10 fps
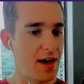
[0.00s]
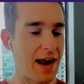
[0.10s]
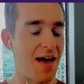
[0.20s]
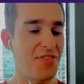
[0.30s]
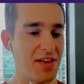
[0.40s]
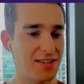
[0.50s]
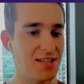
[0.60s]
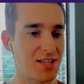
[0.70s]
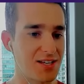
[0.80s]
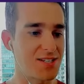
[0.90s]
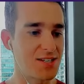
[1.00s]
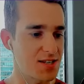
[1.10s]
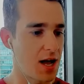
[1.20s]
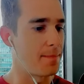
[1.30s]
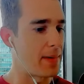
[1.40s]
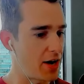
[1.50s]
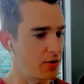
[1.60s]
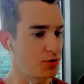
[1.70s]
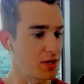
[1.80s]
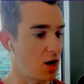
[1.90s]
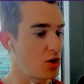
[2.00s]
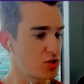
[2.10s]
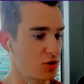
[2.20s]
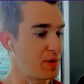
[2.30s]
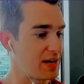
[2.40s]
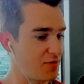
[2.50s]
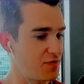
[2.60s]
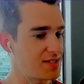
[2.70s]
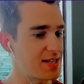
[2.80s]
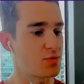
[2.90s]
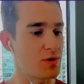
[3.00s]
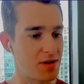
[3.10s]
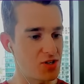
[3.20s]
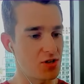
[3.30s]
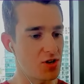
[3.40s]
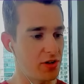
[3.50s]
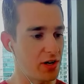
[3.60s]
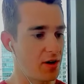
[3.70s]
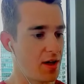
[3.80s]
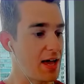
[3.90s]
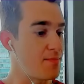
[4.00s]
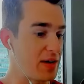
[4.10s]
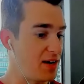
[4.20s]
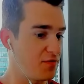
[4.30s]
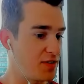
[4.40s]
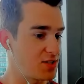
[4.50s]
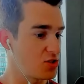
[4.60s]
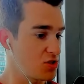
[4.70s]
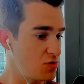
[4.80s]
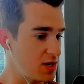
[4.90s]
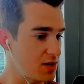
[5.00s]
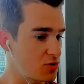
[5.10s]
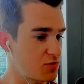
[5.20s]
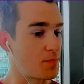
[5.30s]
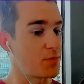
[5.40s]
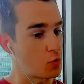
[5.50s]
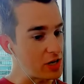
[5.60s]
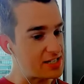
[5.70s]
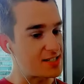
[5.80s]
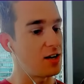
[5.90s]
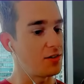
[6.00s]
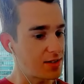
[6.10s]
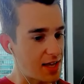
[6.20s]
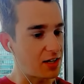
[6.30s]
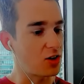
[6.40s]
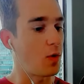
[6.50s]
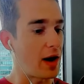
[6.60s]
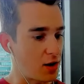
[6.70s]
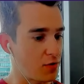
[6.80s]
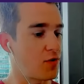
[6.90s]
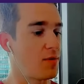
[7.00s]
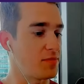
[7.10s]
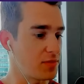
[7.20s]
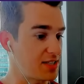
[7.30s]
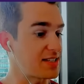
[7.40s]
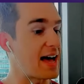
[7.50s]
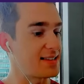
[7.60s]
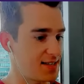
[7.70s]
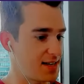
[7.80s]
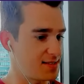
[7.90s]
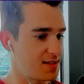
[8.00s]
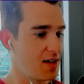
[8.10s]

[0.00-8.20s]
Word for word: And I think that this is a model that also benefits, as we mentioned earlier, it benefits the studios from the resale that they could acquire from these assets.